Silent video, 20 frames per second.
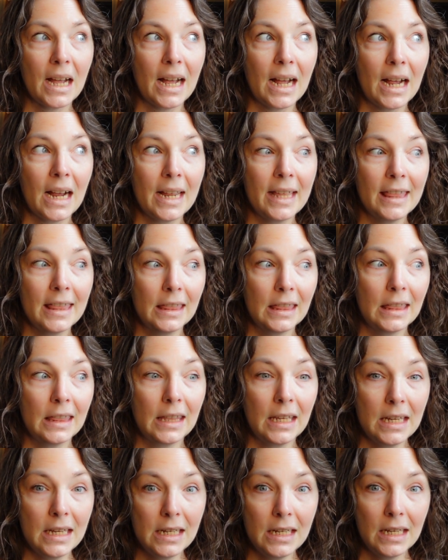I
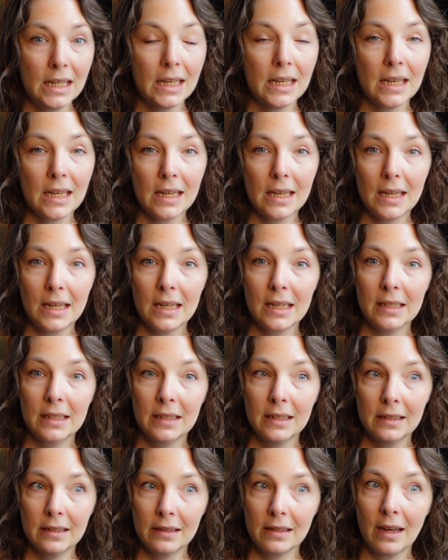think it
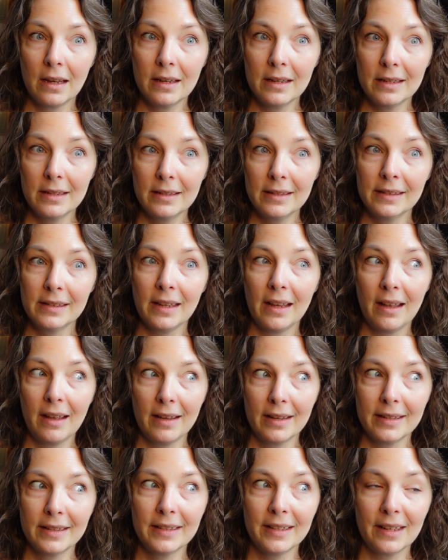does
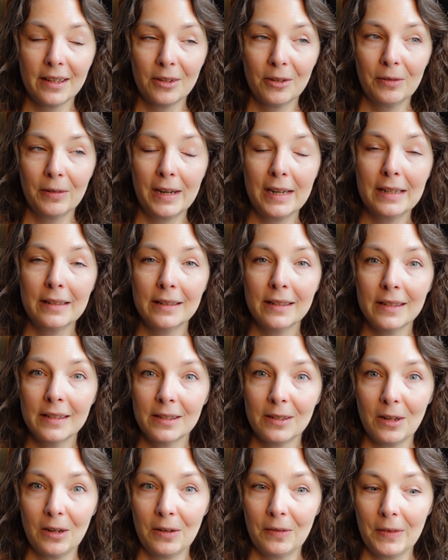us a great
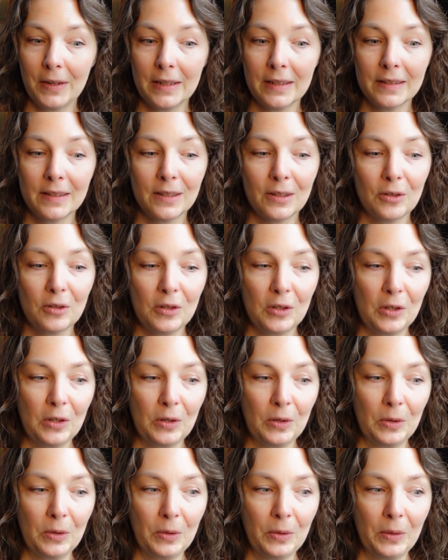disservice
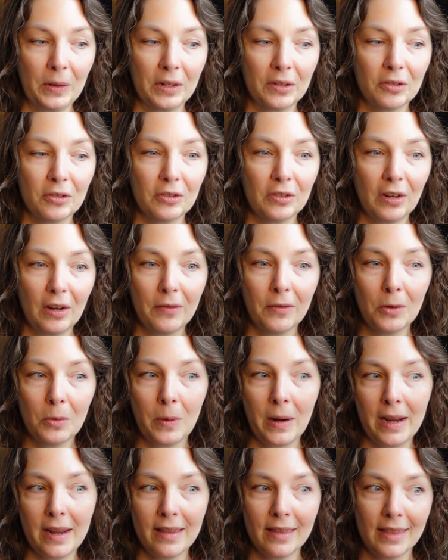to shove
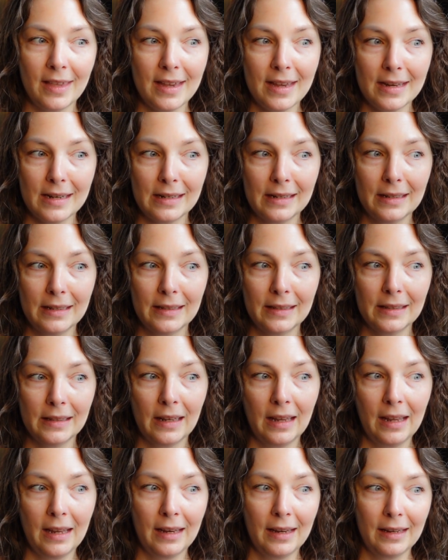away things
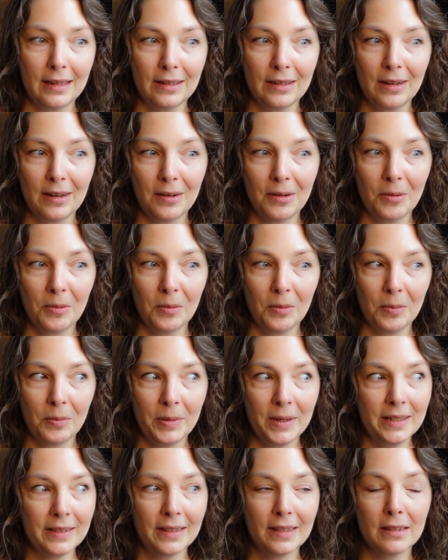and
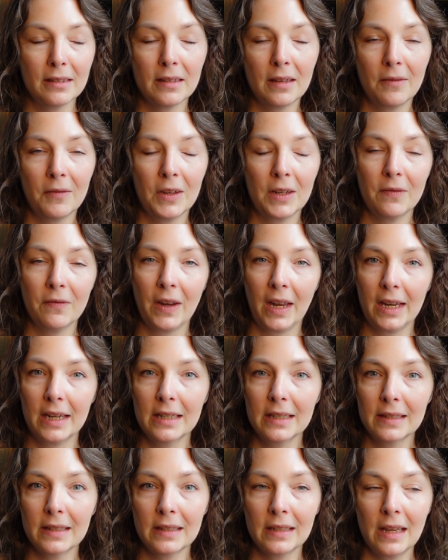pieces of
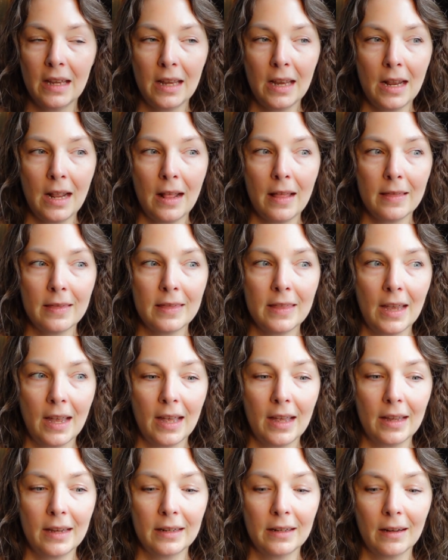advice
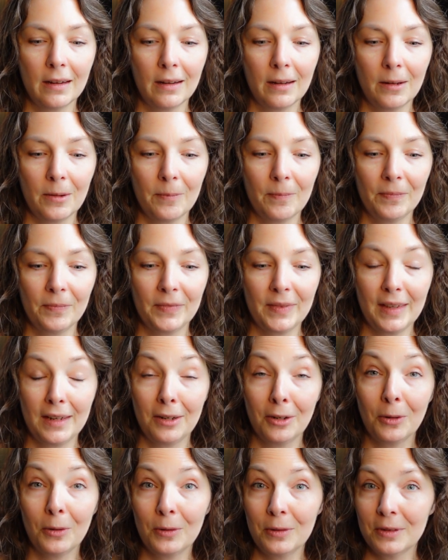that
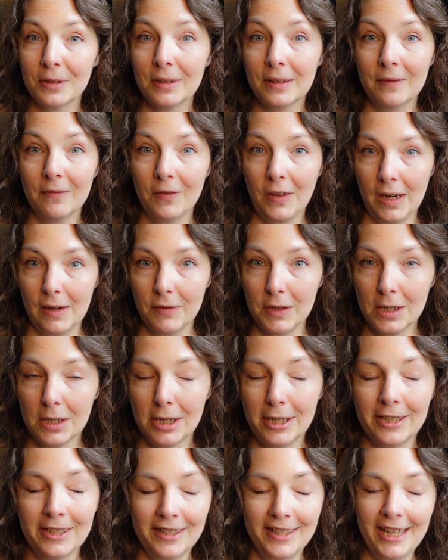are older than 5
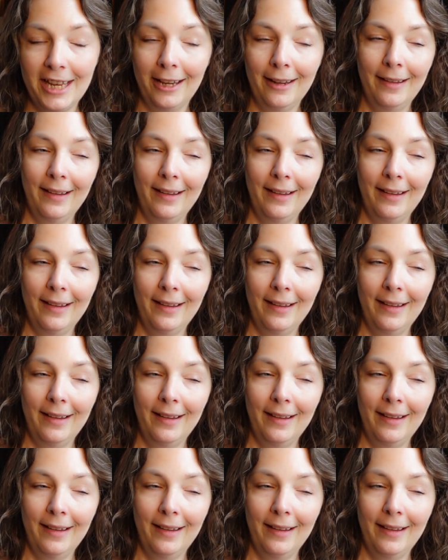years.